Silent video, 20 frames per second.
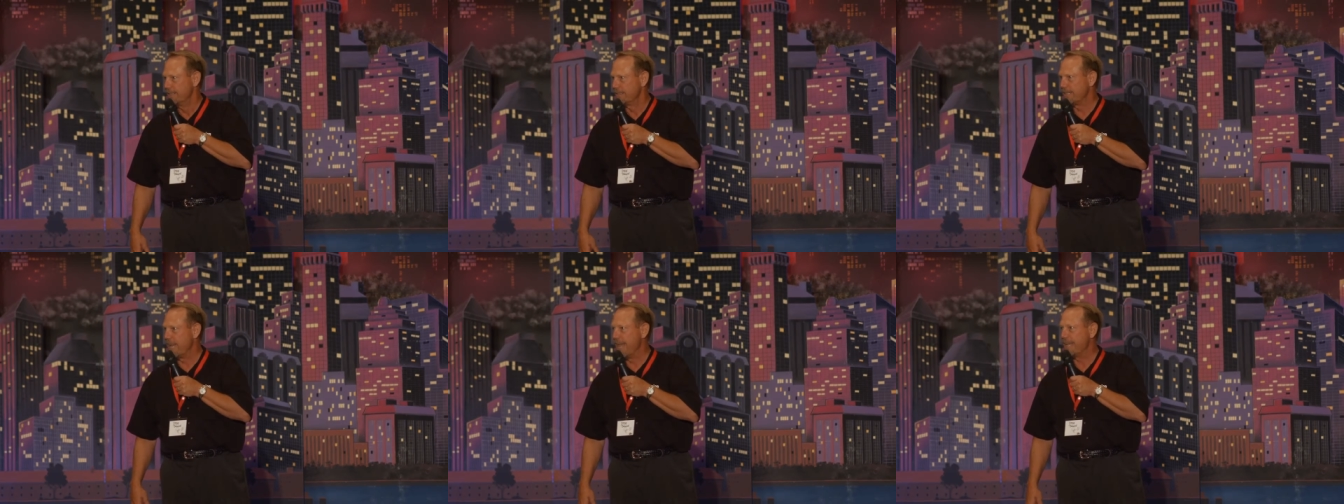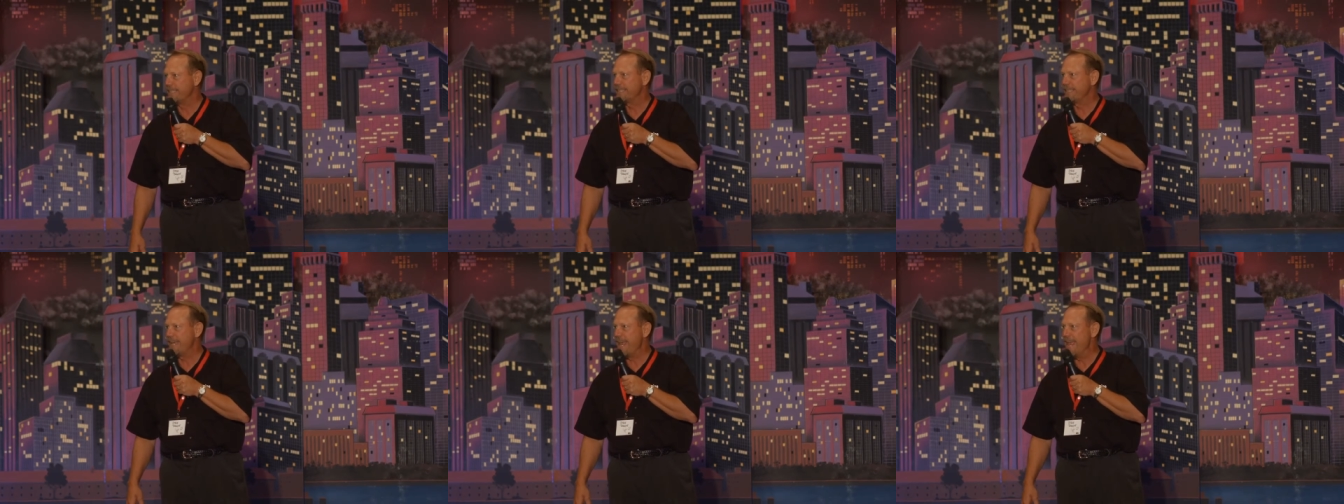It's
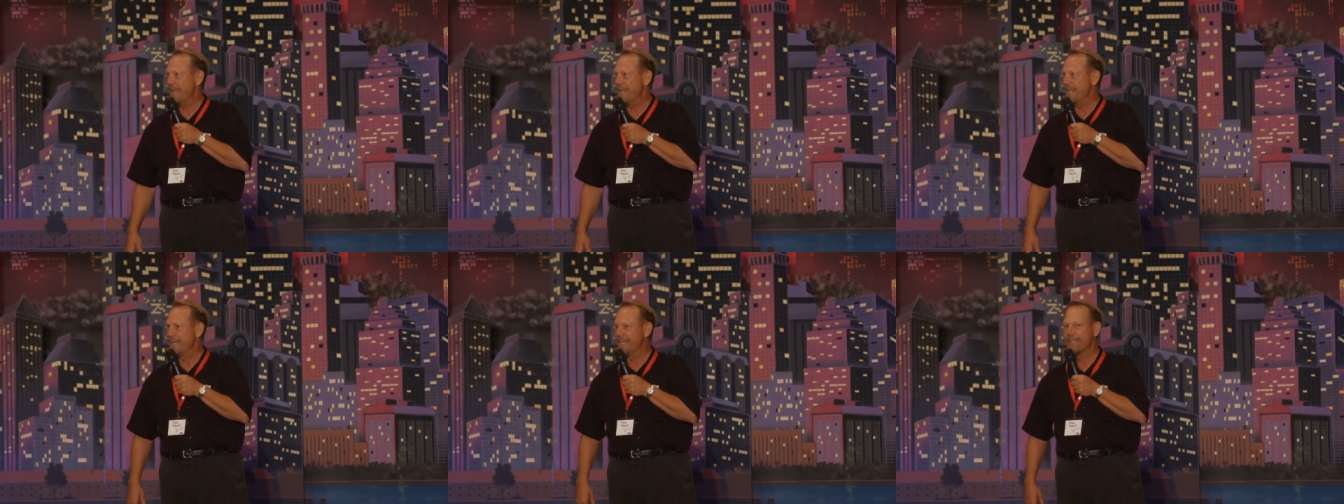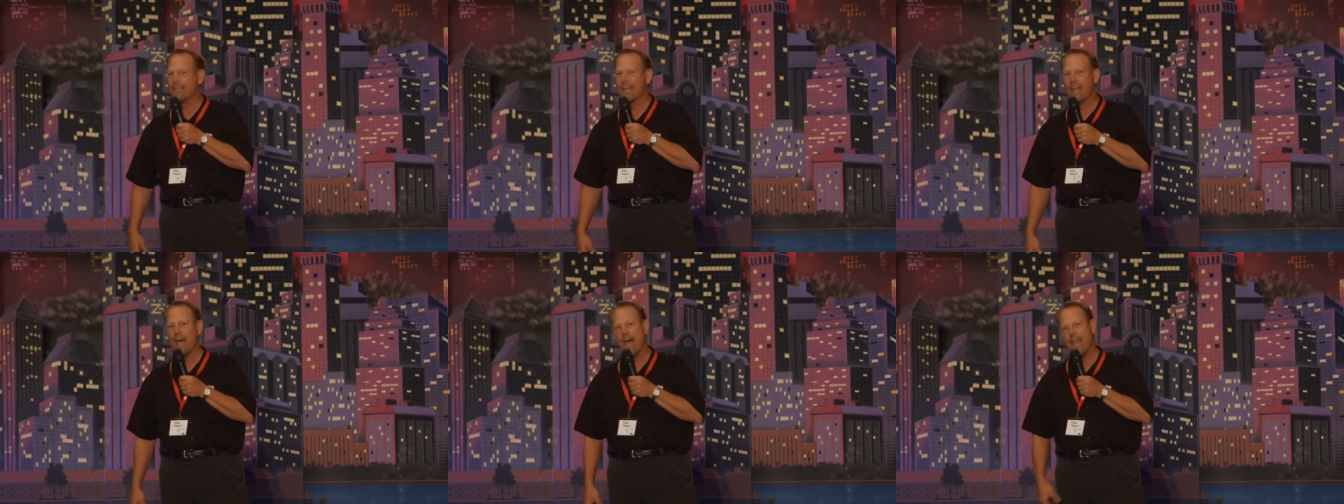like standing
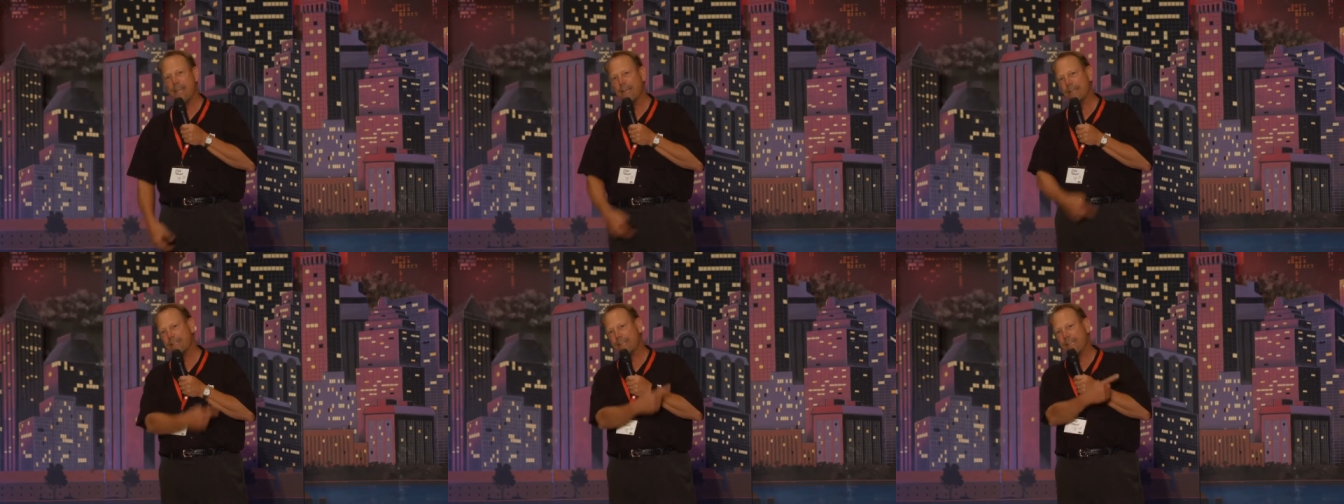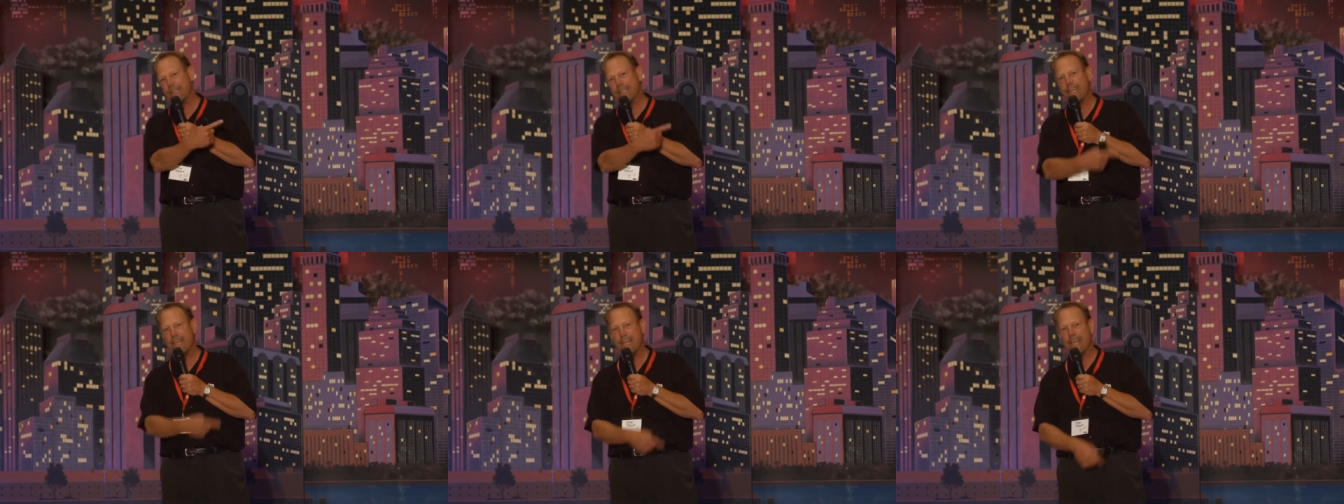in line at
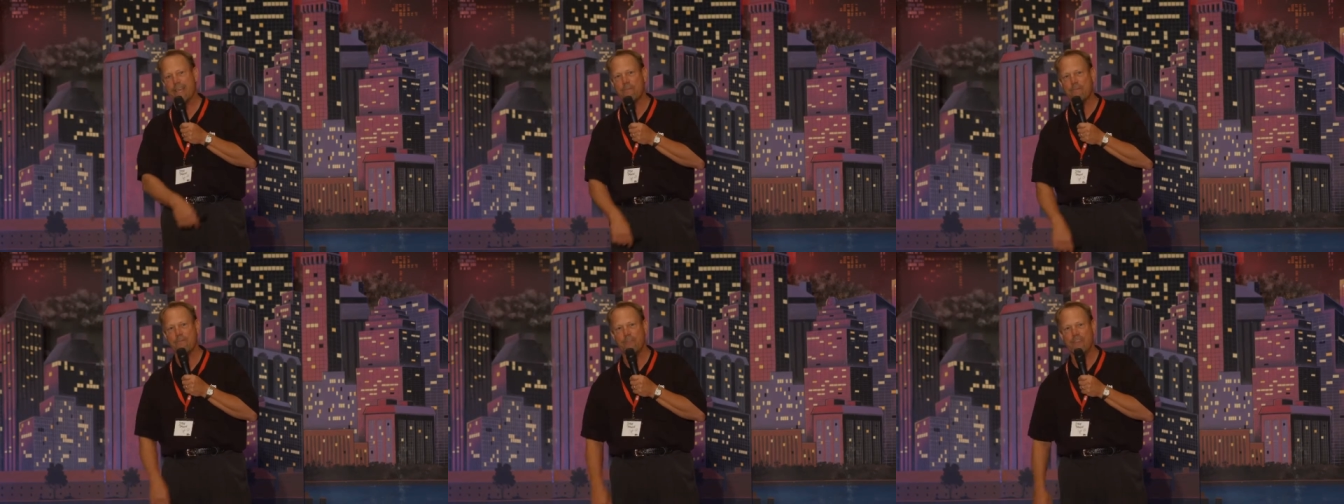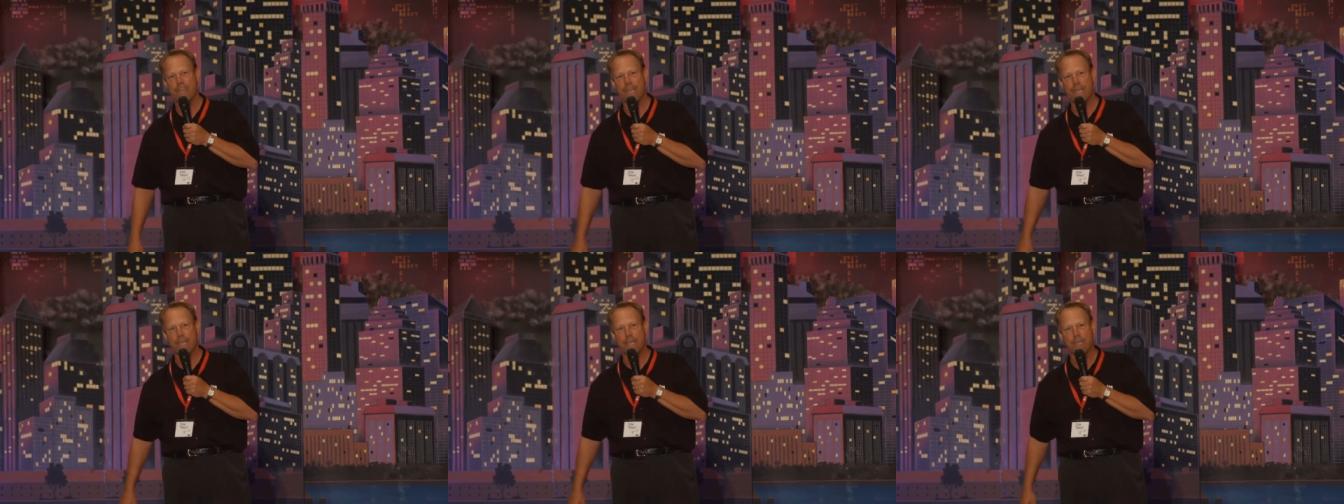the
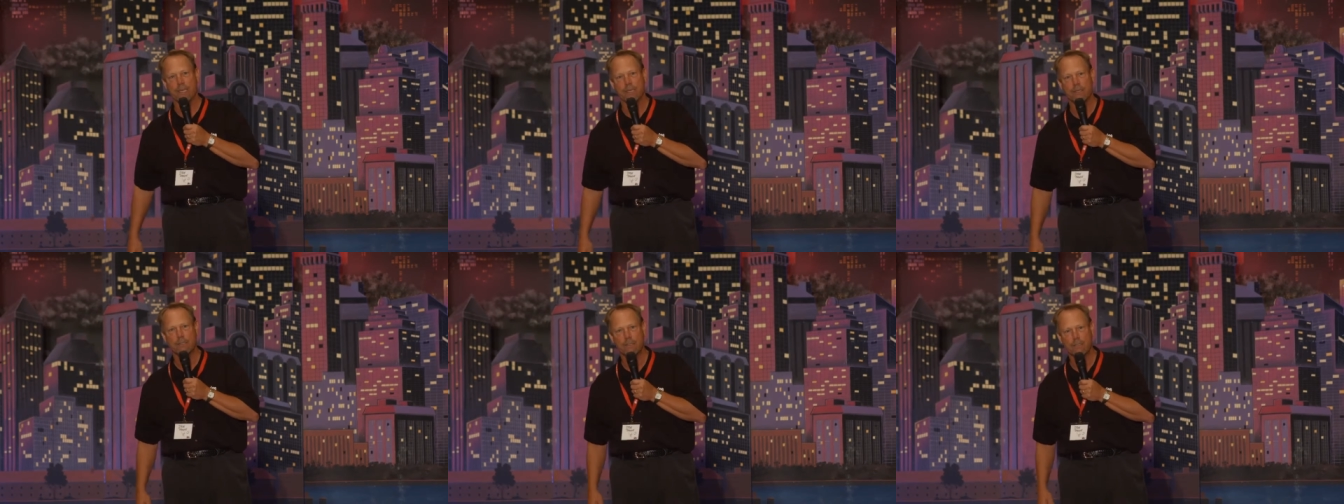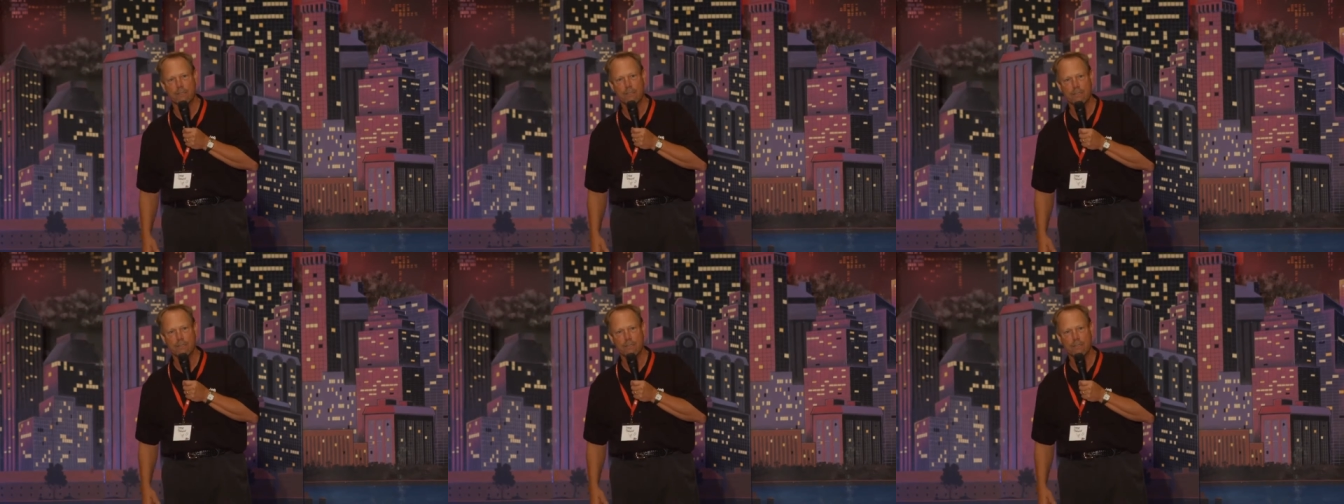DMV